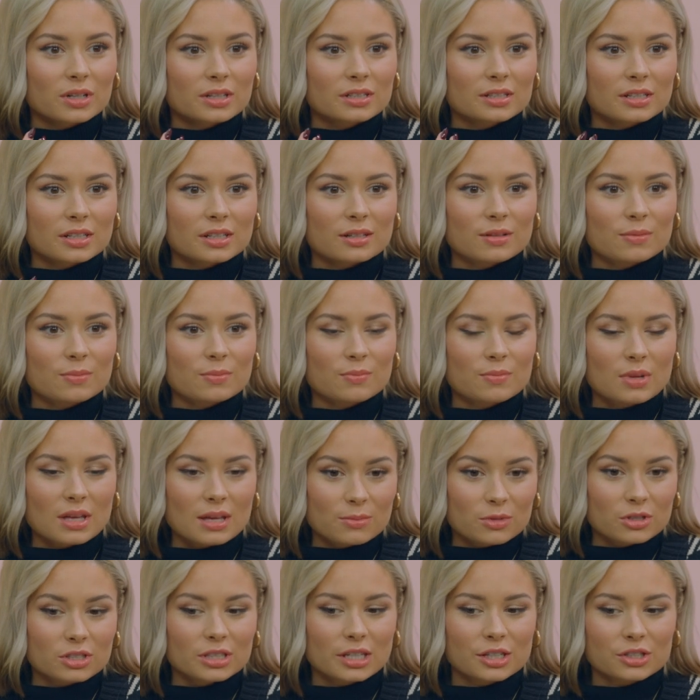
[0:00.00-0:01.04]
wanted to
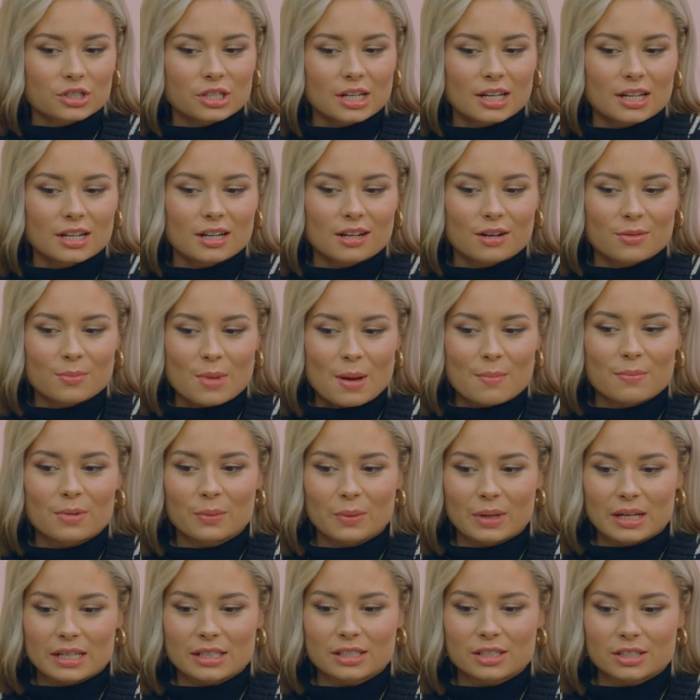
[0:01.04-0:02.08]
be a musician, and I
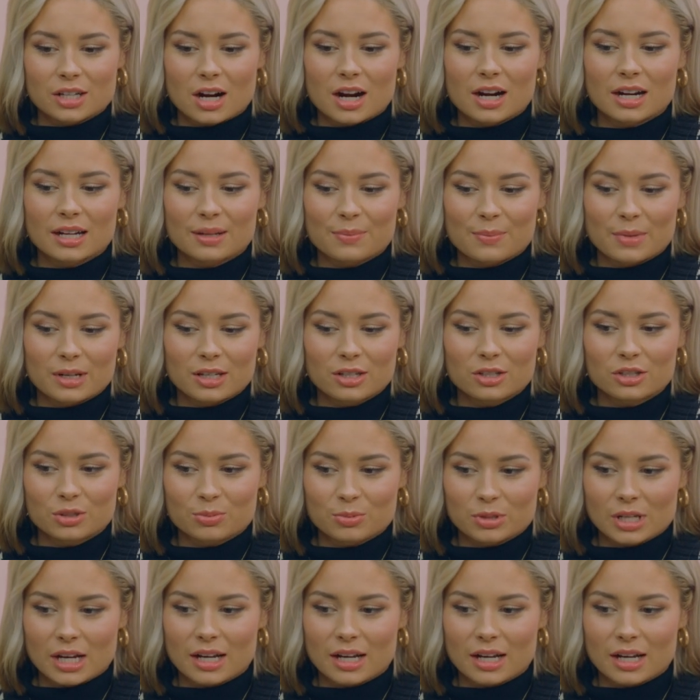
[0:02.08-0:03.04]
remember when I started my YouTube